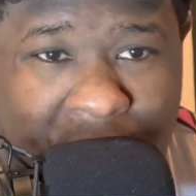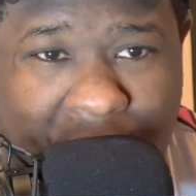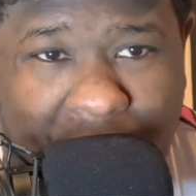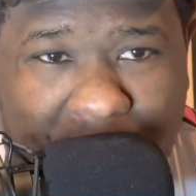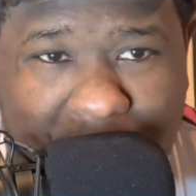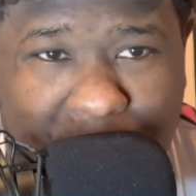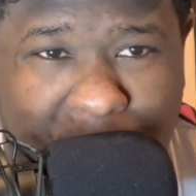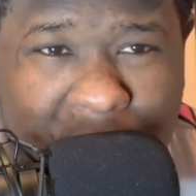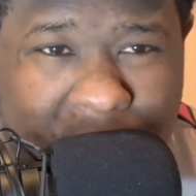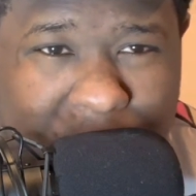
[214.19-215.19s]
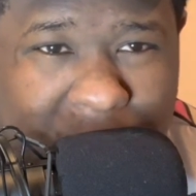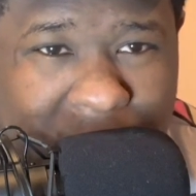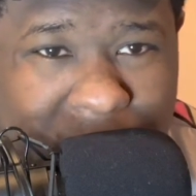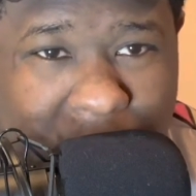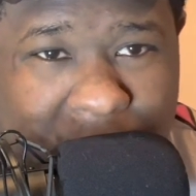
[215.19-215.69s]
Got to give them a little bit
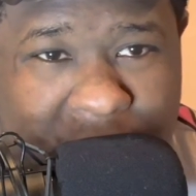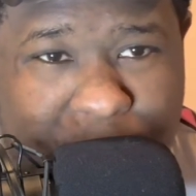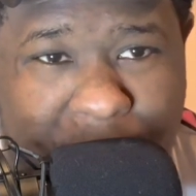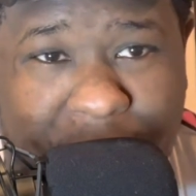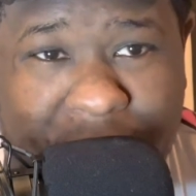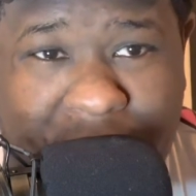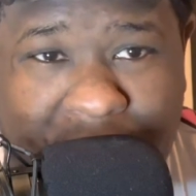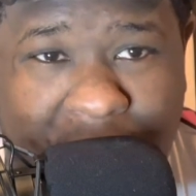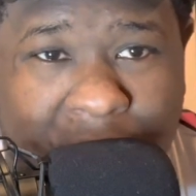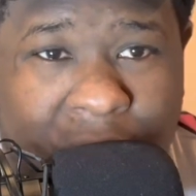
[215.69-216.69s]
of your experience.